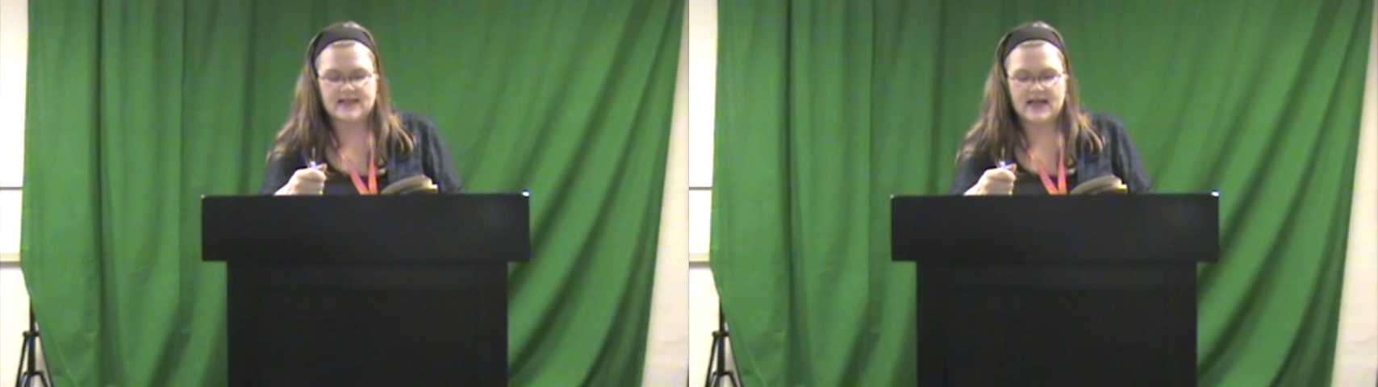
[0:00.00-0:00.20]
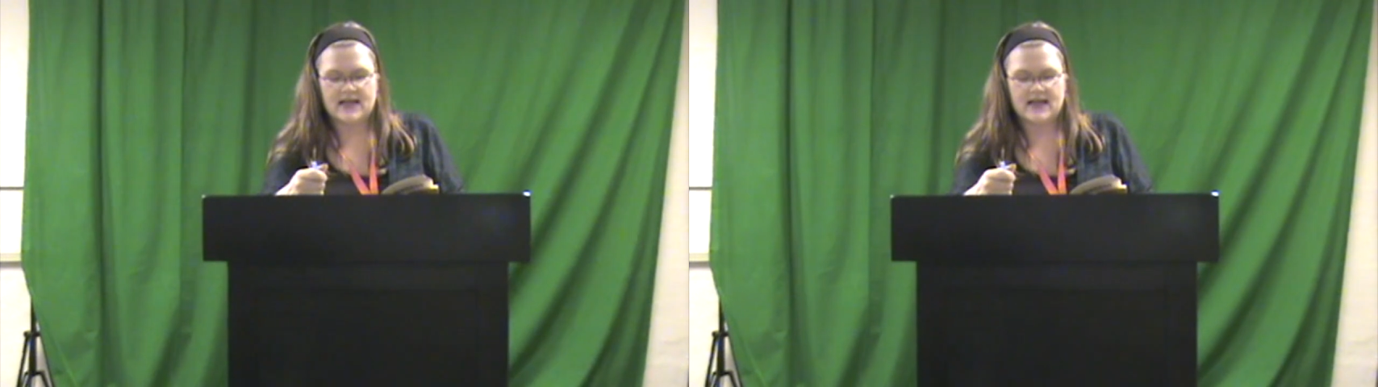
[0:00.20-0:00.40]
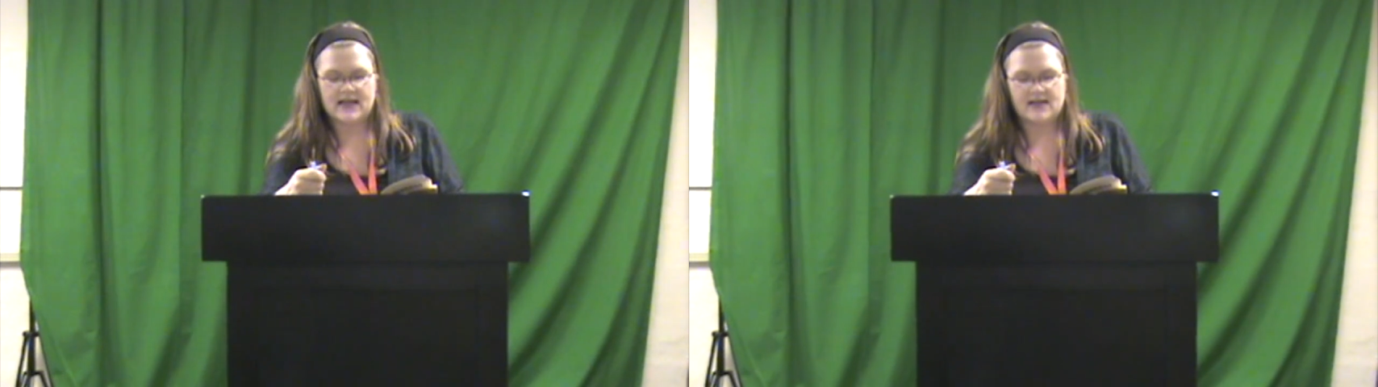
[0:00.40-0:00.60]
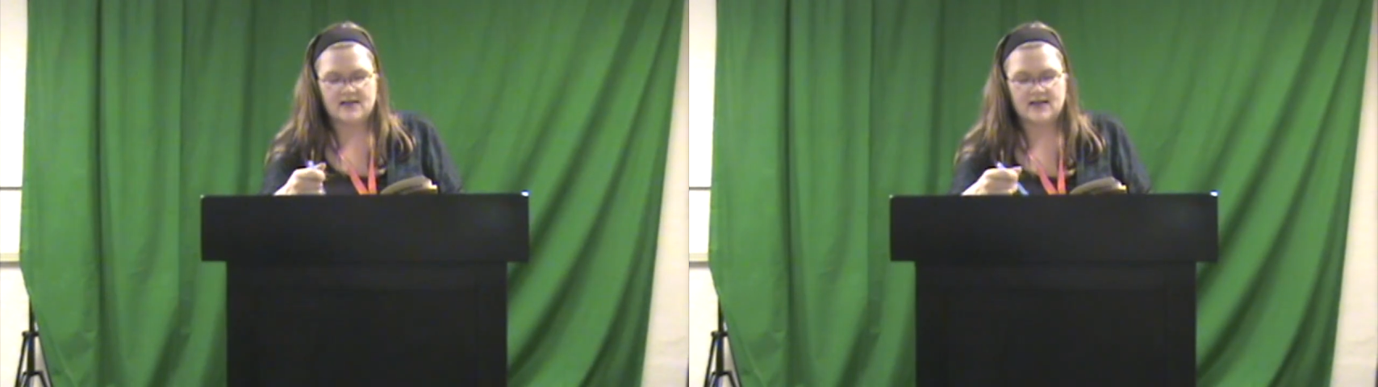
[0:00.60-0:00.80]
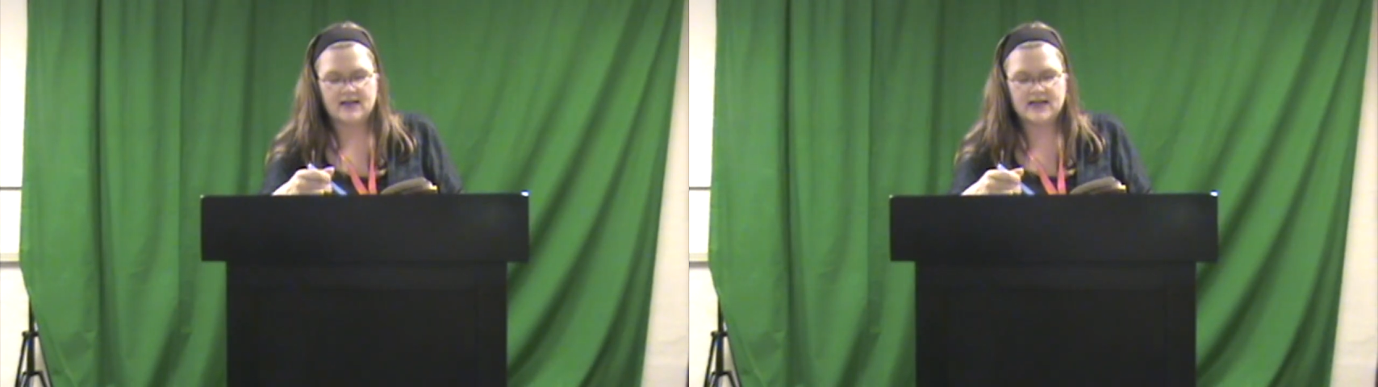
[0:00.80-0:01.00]
say,
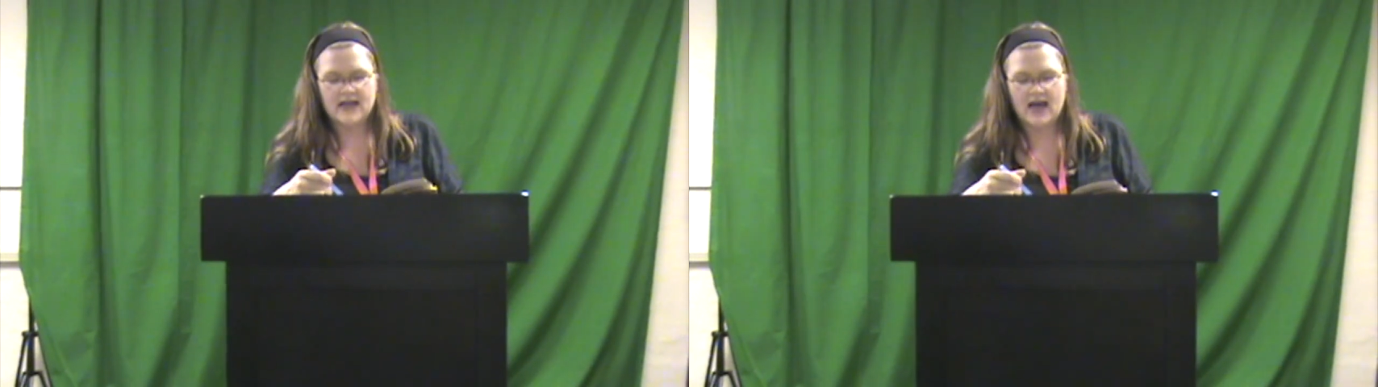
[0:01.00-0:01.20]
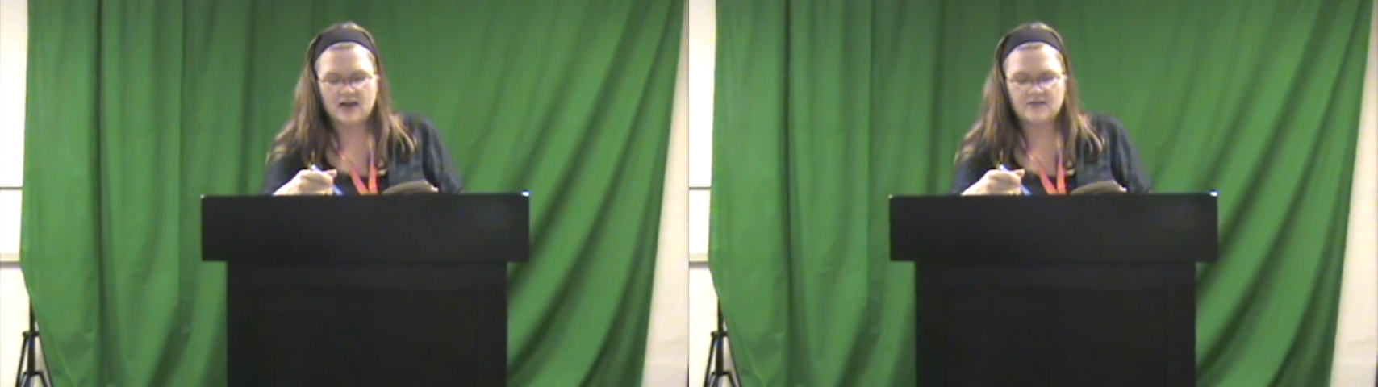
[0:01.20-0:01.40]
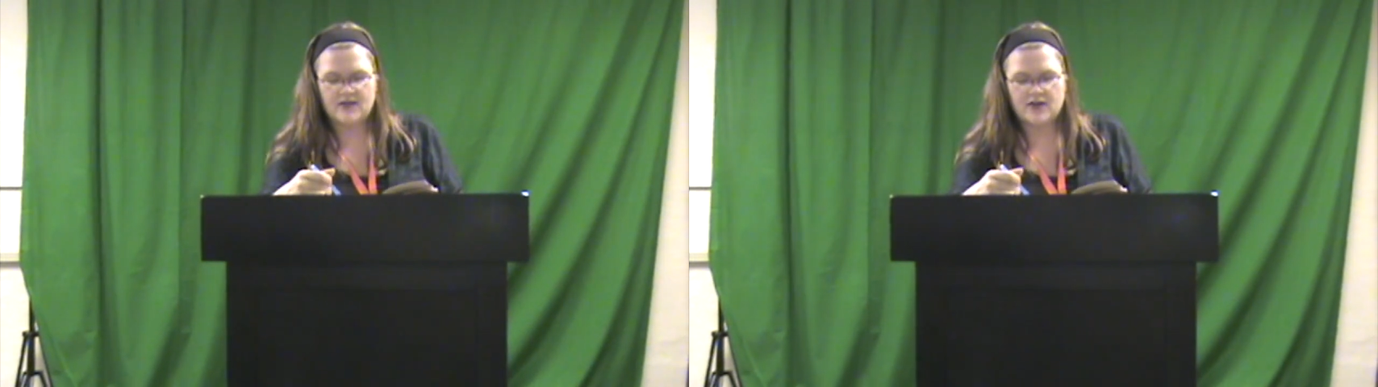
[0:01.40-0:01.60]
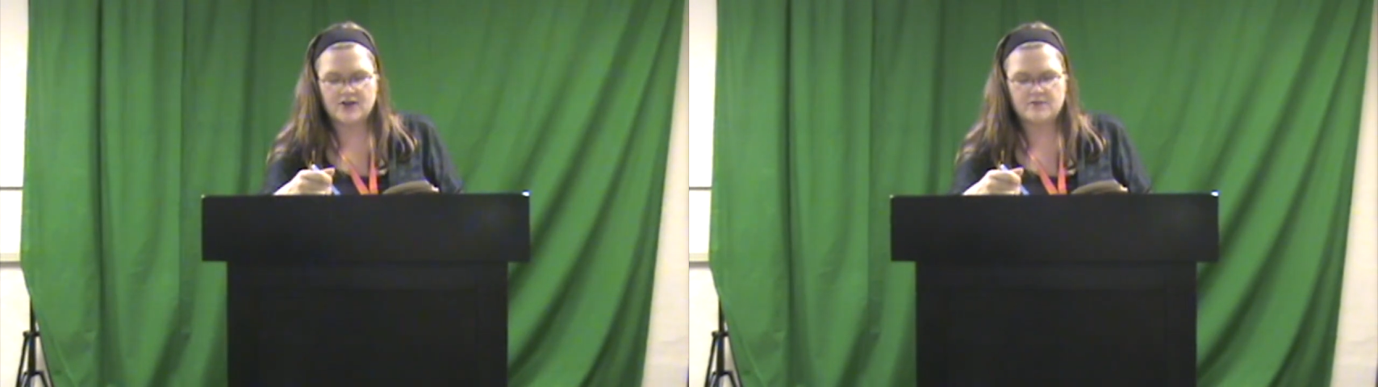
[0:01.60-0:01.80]
get out of here,